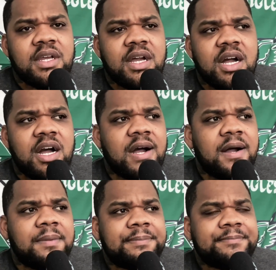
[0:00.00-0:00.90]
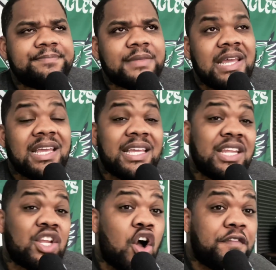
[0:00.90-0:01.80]
Getting
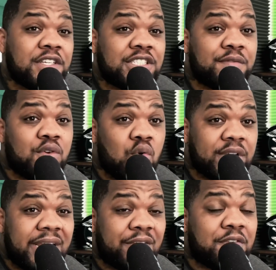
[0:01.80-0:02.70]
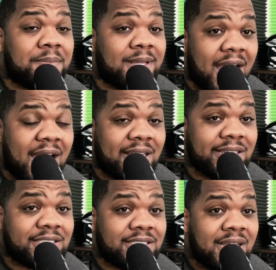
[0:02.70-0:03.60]
an offensive coordinator from
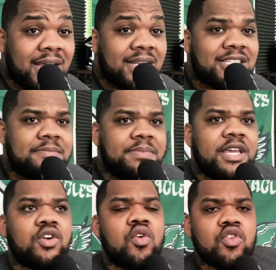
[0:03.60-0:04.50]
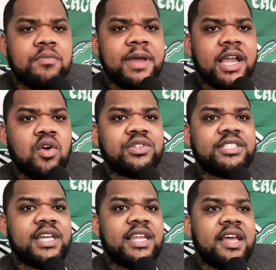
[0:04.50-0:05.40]
college to be a quarterback coach in
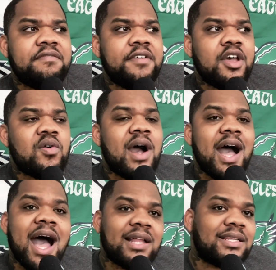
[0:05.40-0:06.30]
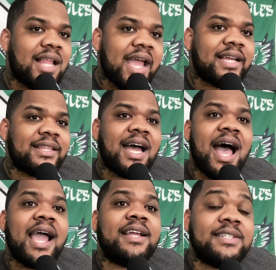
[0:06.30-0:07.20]
the NFL, I like the
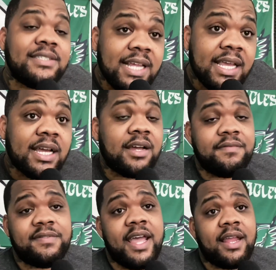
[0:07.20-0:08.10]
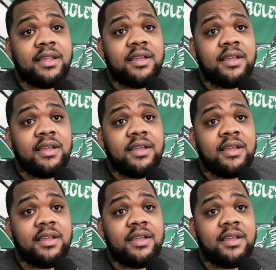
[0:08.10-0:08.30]
idea of that.